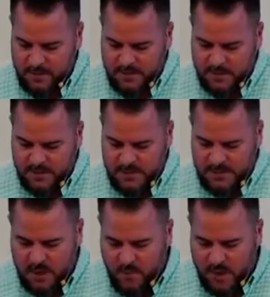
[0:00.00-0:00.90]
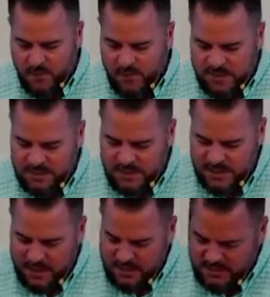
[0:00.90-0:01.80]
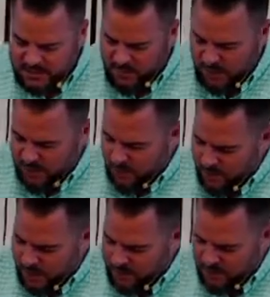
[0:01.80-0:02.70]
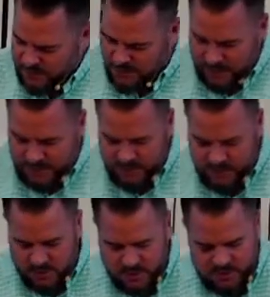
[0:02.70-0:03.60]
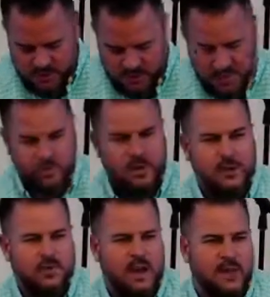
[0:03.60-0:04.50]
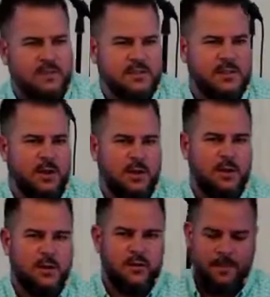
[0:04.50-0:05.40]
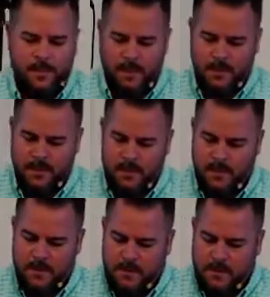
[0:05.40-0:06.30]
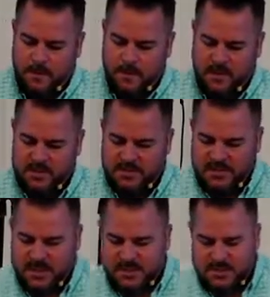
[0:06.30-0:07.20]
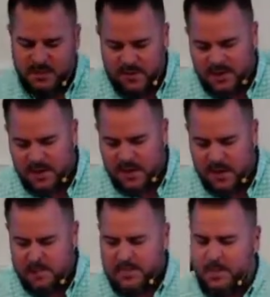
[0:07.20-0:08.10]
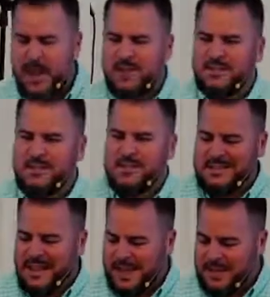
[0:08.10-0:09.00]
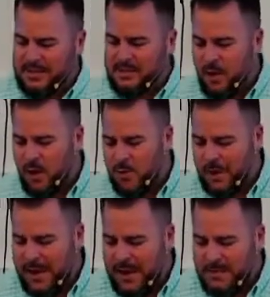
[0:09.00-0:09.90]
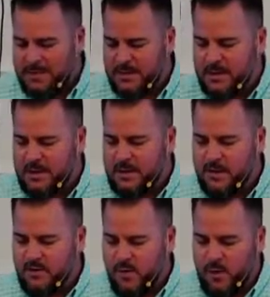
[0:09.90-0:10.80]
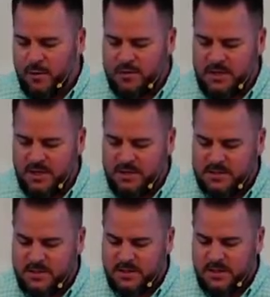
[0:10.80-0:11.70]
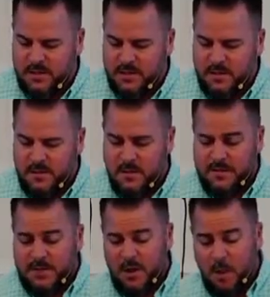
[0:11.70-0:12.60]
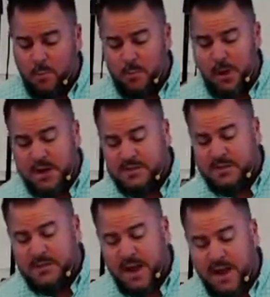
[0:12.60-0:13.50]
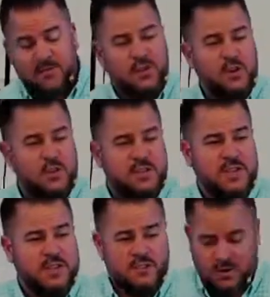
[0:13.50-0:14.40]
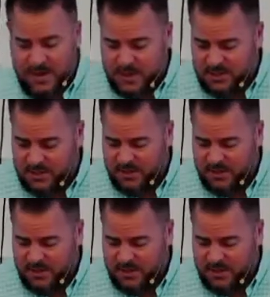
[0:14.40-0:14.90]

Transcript: The somewhere phrasing then is really a reminder of something in Scripture which the readers obviously already knew. Verses 6, 7, and 8 of this passage cite Psalm 8, 4 through 6. The psalm praises God for using his creation,